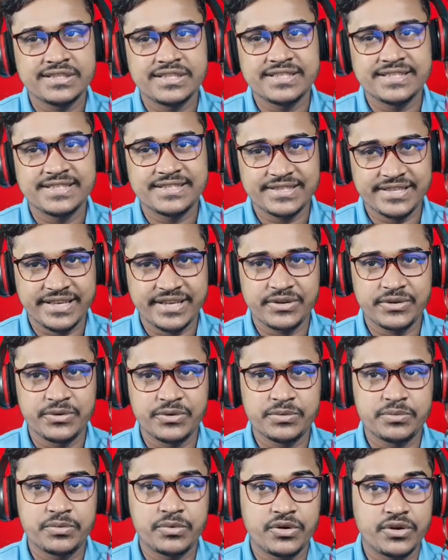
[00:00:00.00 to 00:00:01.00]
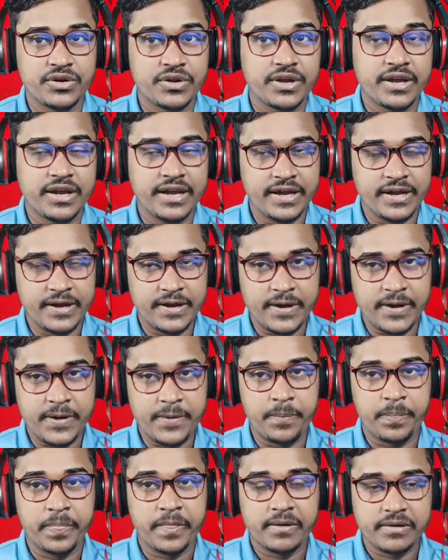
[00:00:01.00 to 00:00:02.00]
This is a good for
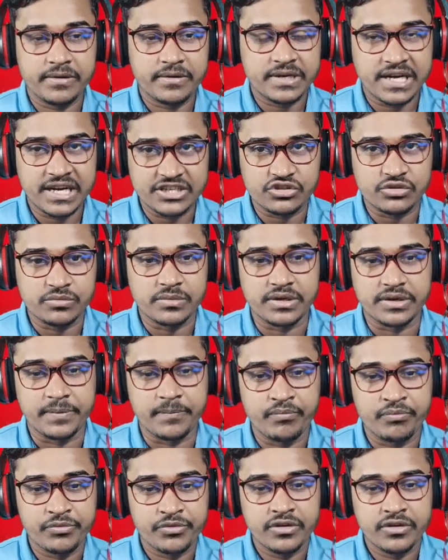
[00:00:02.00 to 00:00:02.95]
customer.